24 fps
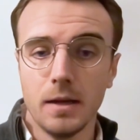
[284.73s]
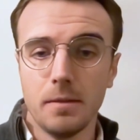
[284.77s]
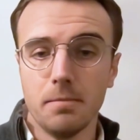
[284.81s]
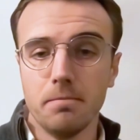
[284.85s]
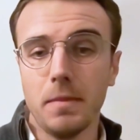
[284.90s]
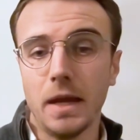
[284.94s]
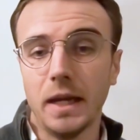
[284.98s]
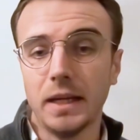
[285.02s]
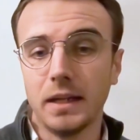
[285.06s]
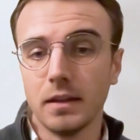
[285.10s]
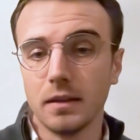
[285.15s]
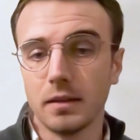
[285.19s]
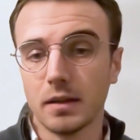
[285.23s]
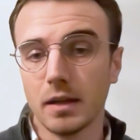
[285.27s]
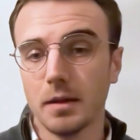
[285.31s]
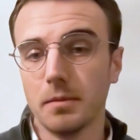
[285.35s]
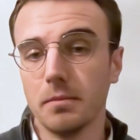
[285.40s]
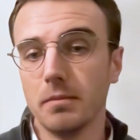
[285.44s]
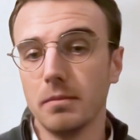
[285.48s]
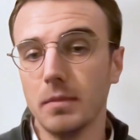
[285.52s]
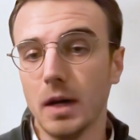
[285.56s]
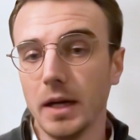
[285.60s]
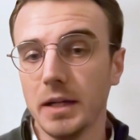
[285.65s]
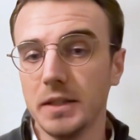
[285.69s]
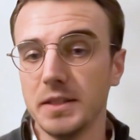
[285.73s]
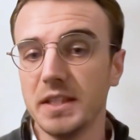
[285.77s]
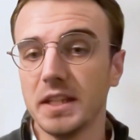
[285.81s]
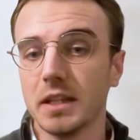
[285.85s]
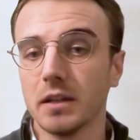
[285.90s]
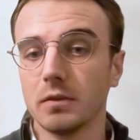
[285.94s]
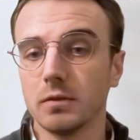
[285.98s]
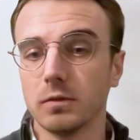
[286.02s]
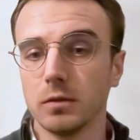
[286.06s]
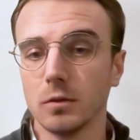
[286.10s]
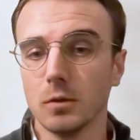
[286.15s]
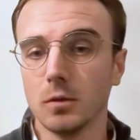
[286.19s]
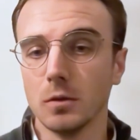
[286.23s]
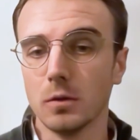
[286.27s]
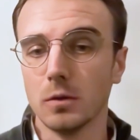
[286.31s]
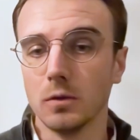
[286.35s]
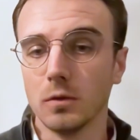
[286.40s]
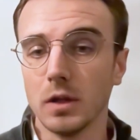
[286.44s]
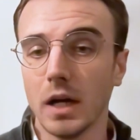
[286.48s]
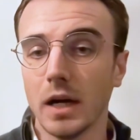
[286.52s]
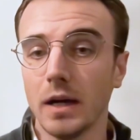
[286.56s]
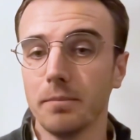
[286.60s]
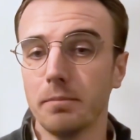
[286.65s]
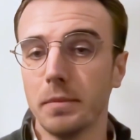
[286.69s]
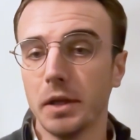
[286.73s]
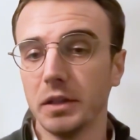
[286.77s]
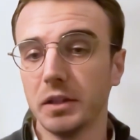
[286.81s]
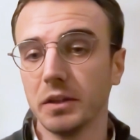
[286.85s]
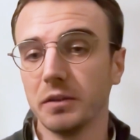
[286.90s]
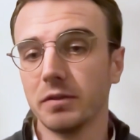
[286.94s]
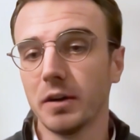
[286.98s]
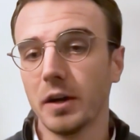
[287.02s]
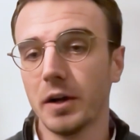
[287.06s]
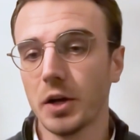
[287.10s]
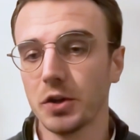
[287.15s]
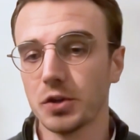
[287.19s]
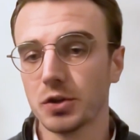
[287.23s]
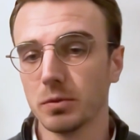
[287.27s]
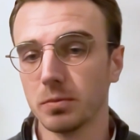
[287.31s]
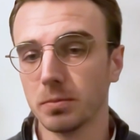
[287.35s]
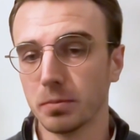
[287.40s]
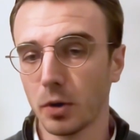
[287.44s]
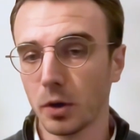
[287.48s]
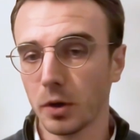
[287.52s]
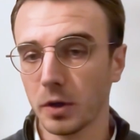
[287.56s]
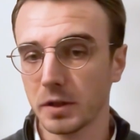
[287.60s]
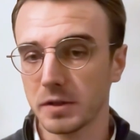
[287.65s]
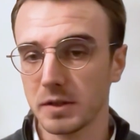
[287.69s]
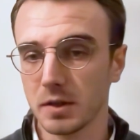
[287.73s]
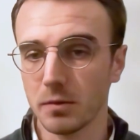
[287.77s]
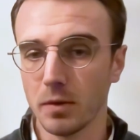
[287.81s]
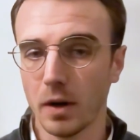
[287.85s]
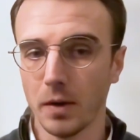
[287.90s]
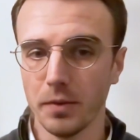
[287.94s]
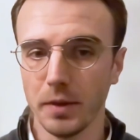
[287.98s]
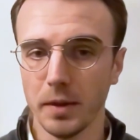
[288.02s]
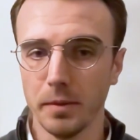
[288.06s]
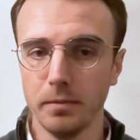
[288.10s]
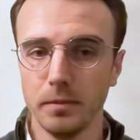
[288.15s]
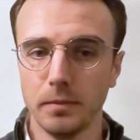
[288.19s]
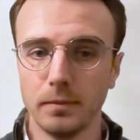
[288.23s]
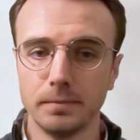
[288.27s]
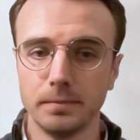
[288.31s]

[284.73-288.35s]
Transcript: making them ideal for building financial products around them.